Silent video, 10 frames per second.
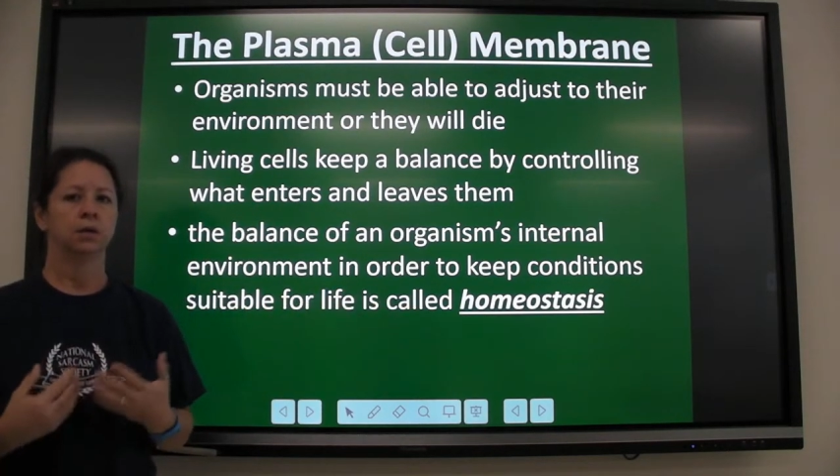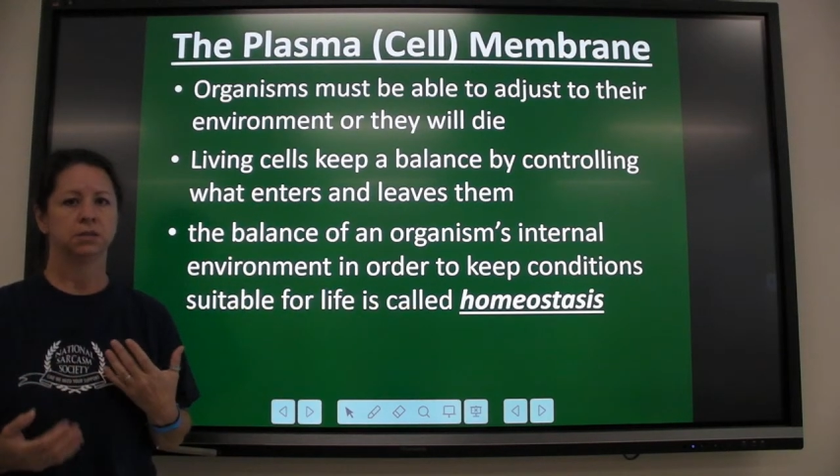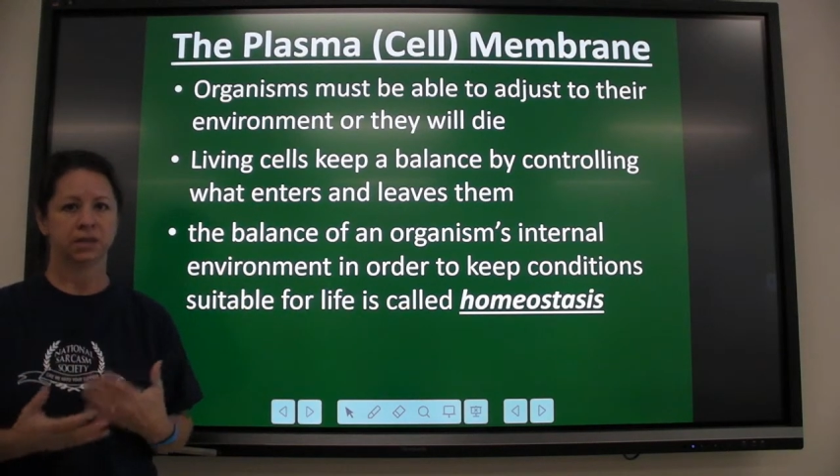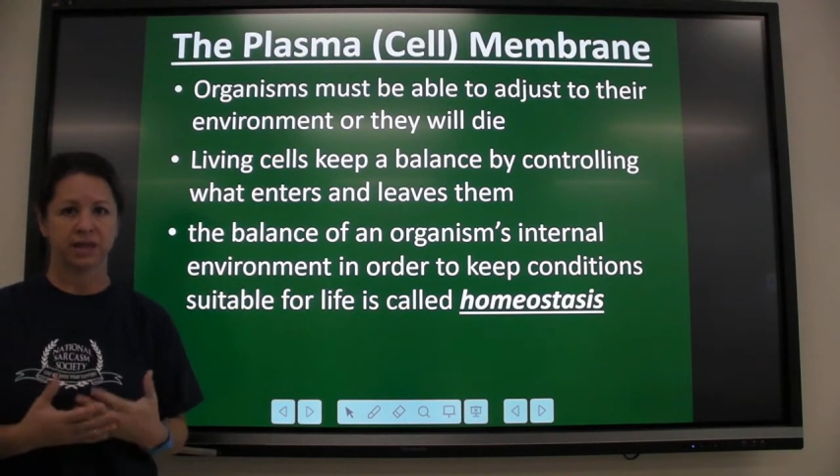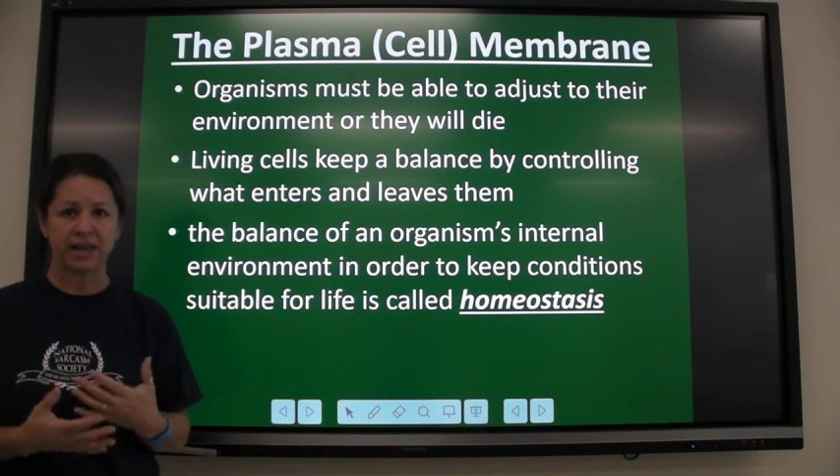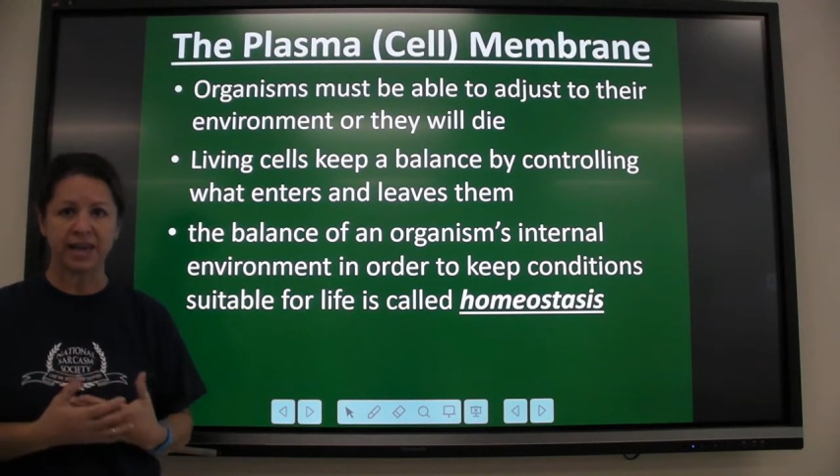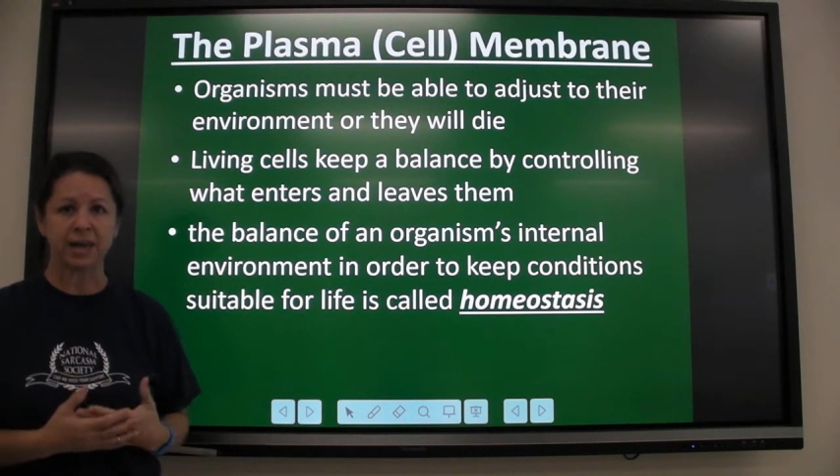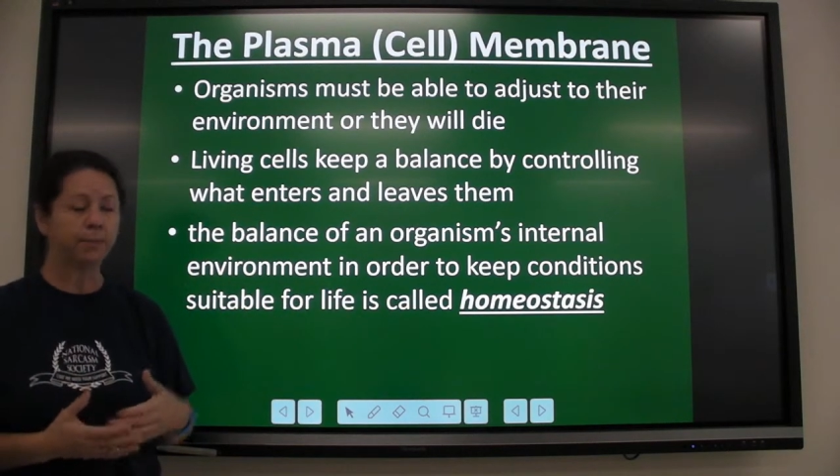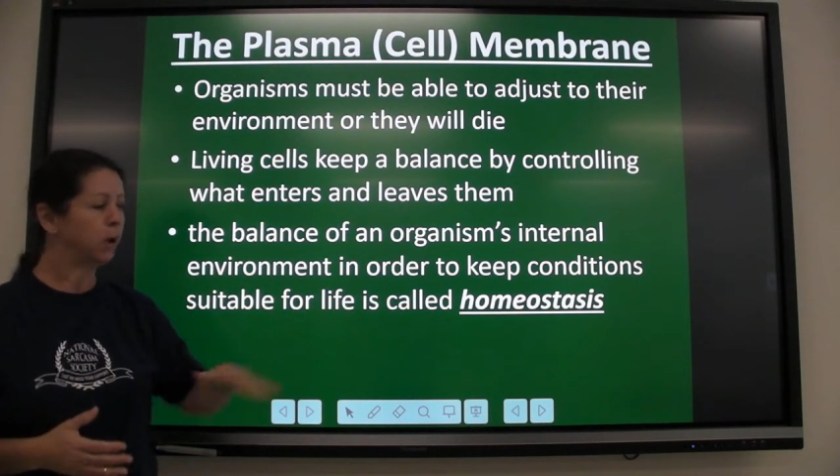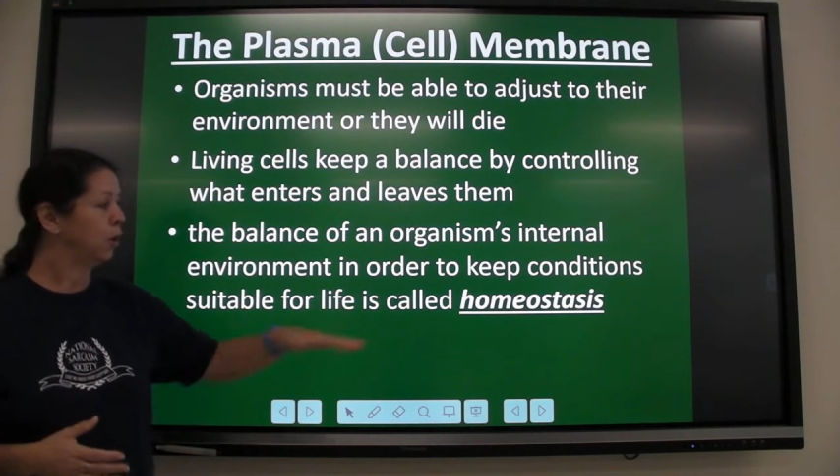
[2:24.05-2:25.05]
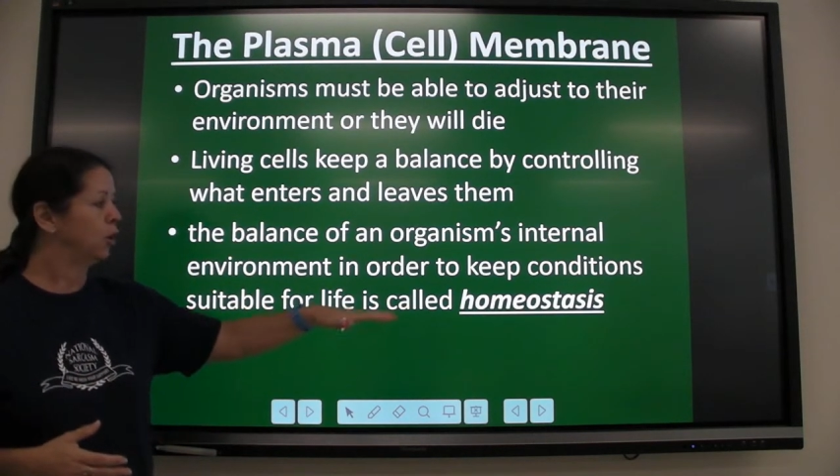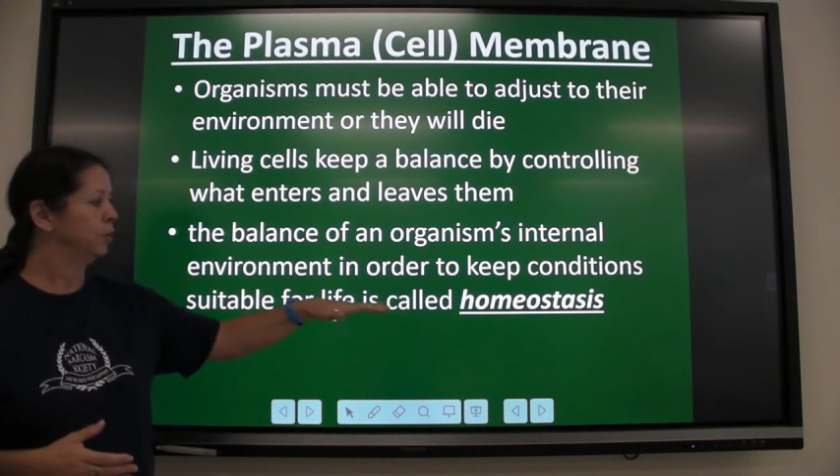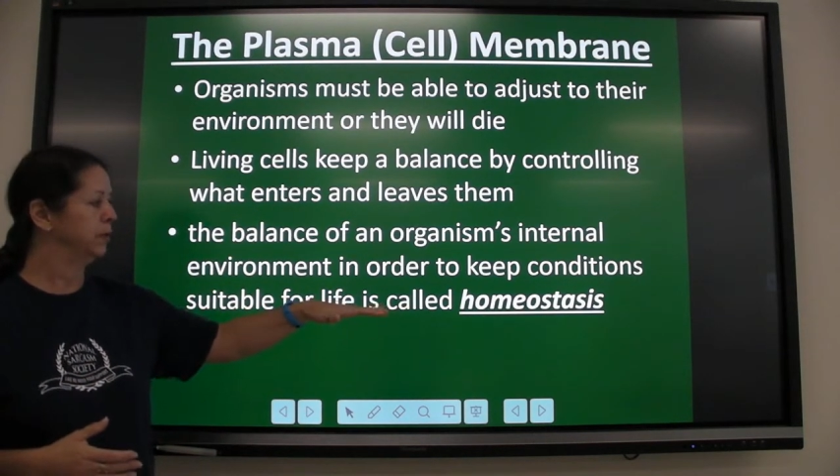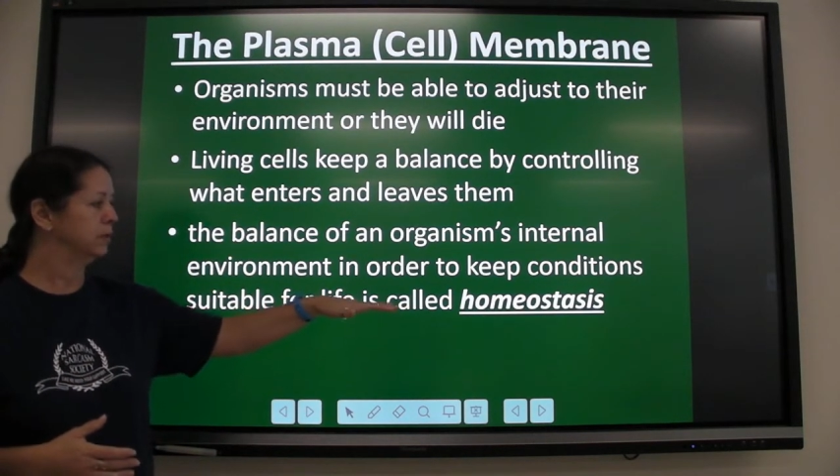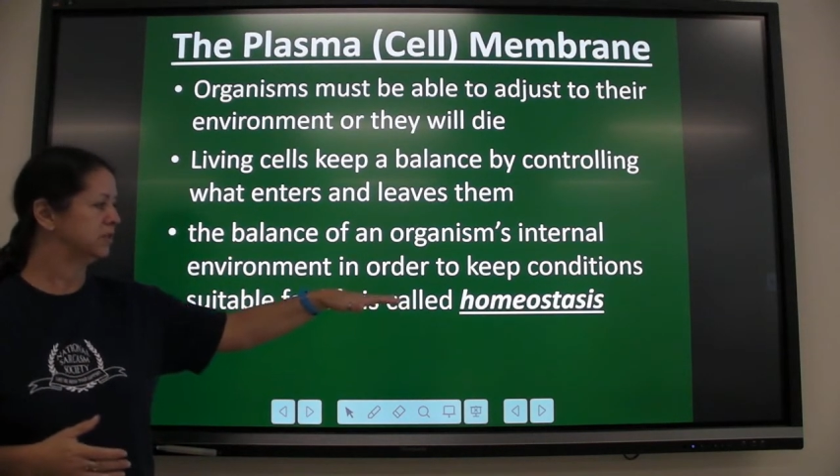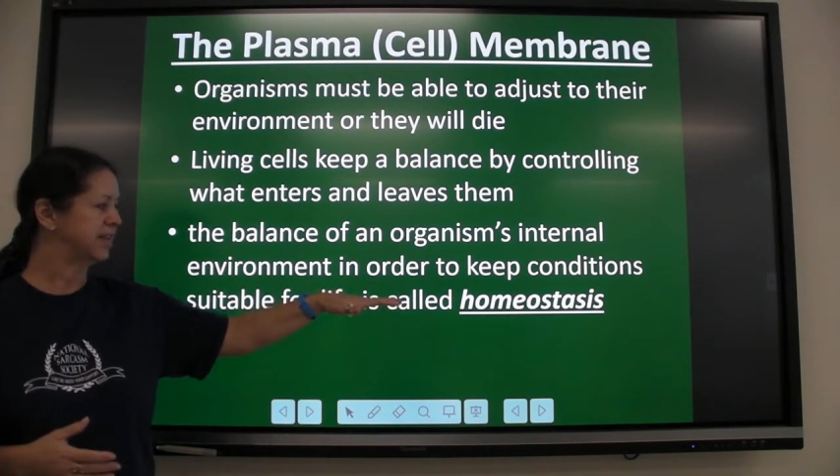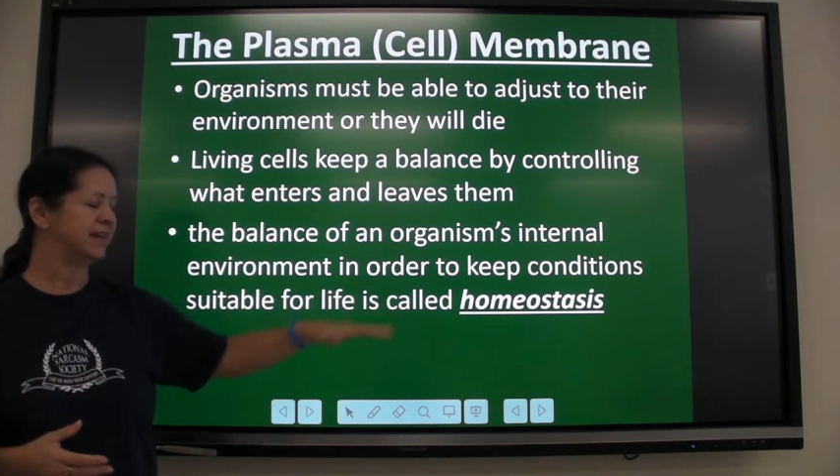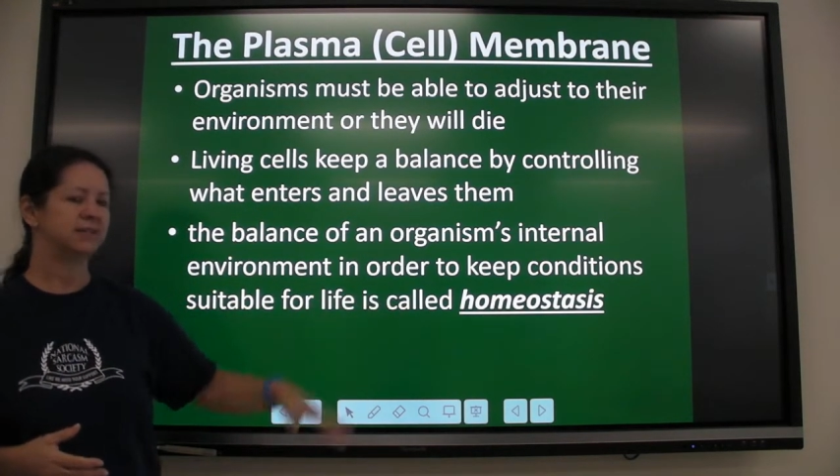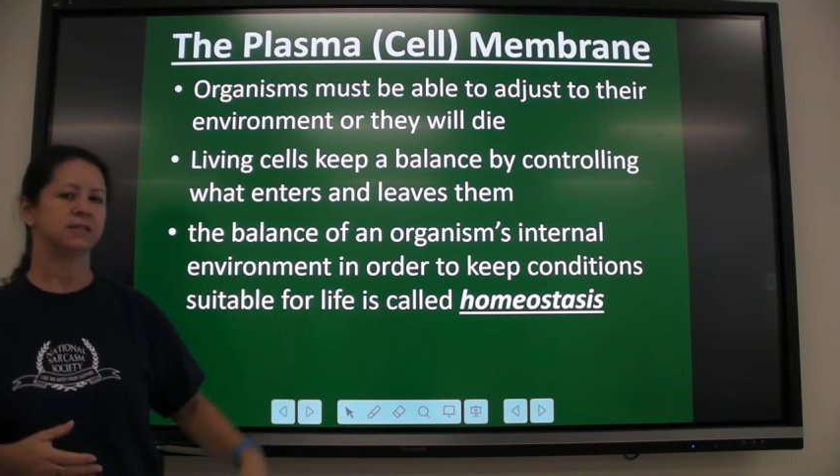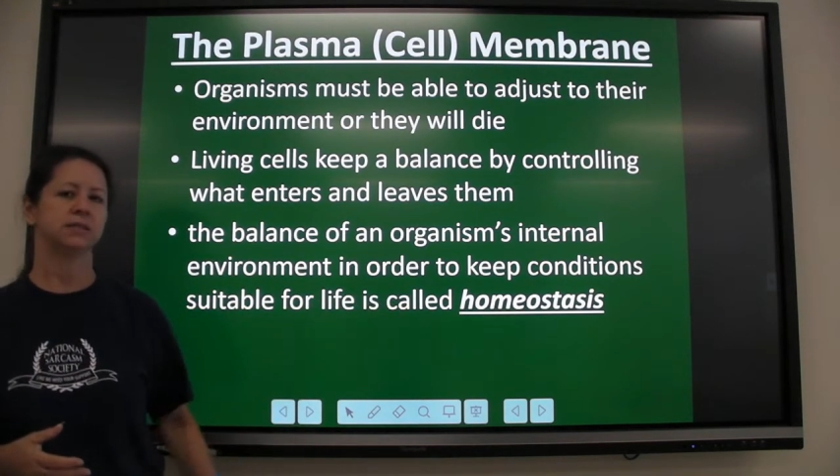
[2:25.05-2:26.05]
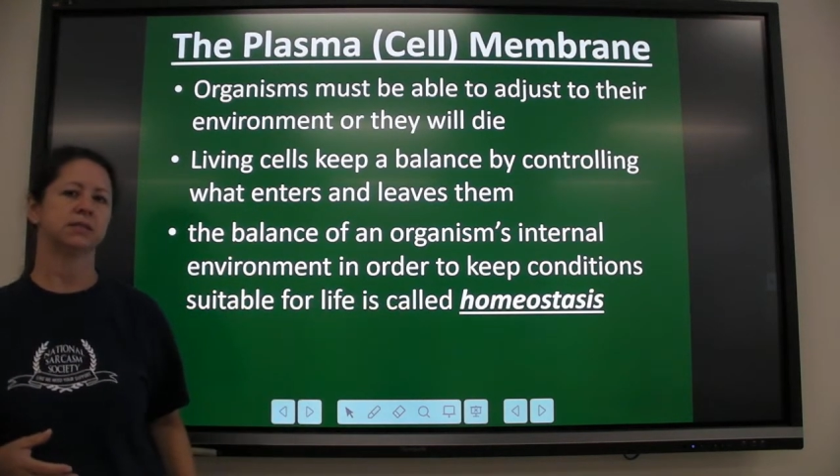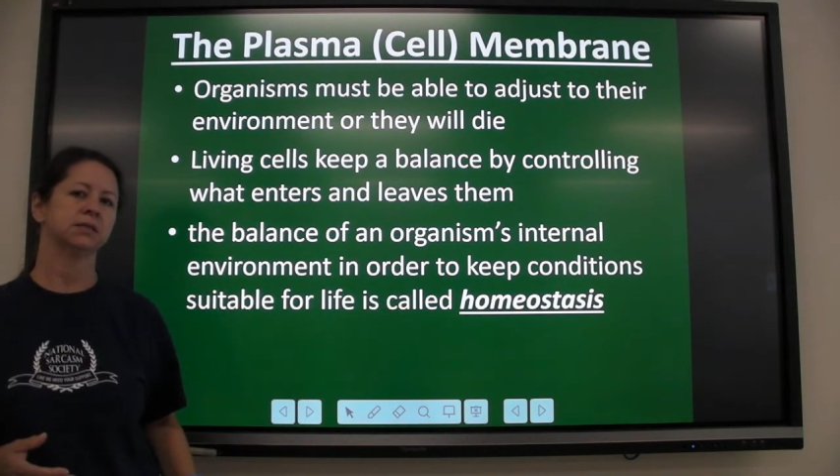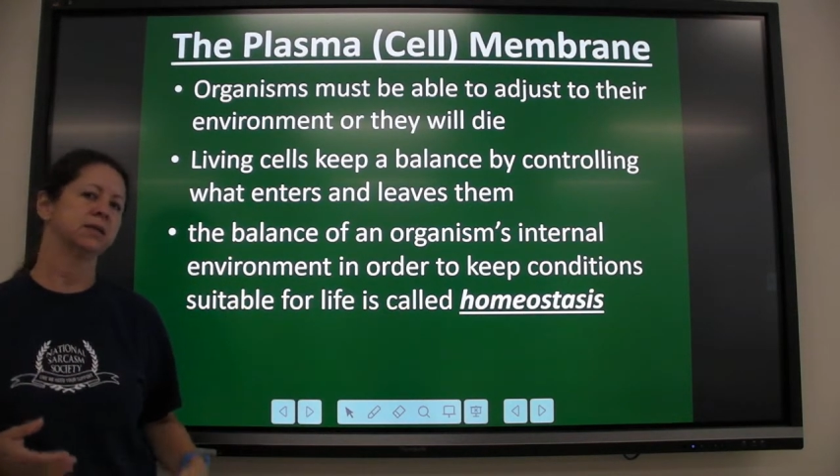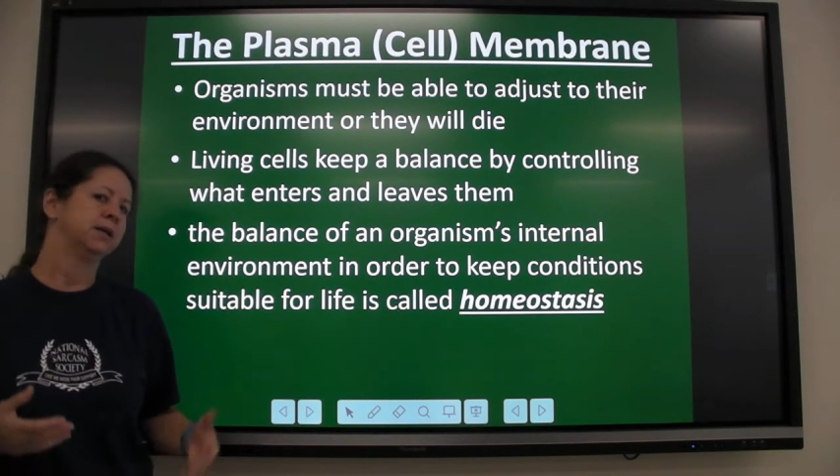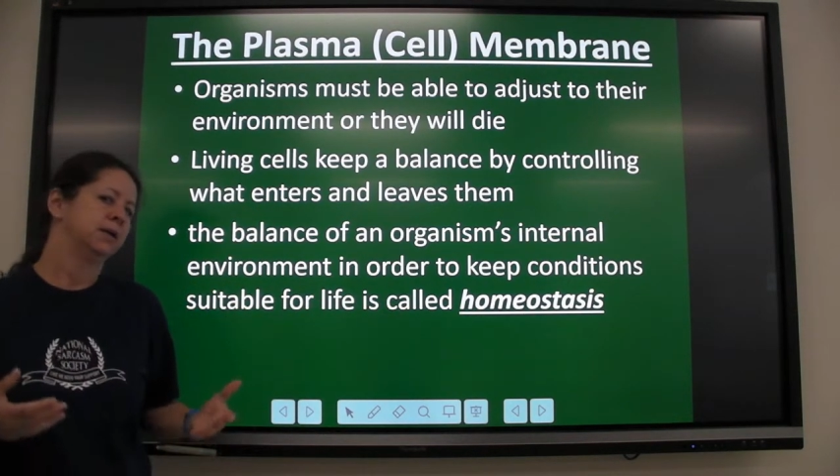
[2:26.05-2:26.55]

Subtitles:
to keep homeostasis.